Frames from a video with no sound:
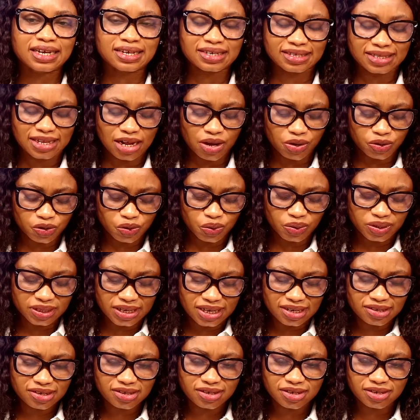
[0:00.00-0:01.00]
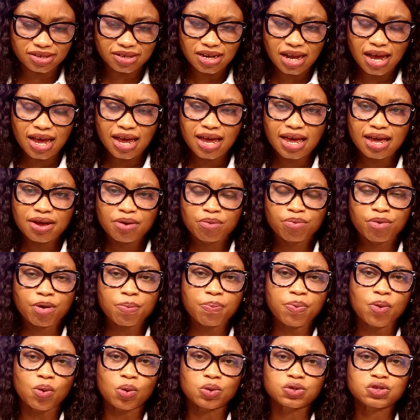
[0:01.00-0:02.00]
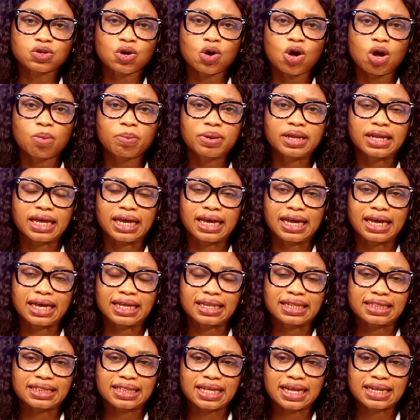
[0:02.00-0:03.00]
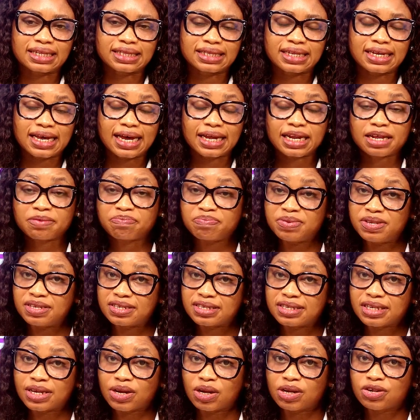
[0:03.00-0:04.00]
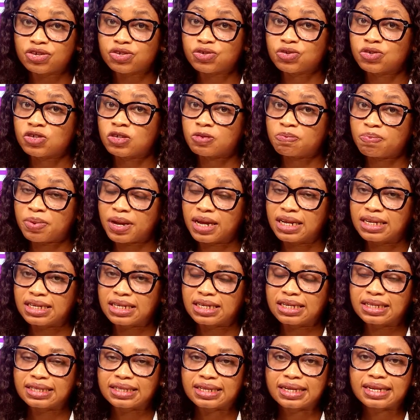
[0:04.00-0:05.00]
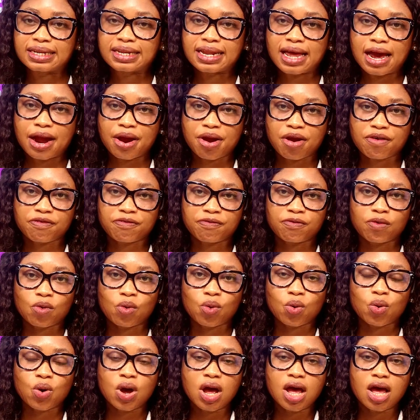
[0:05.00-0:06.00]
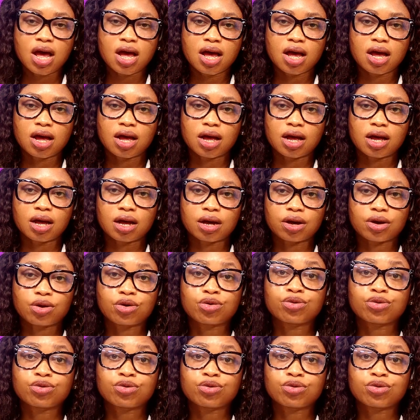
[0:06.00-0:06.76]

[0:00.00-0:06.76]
So this report coming in that the NNPCL is suspending the Naira-For-Crude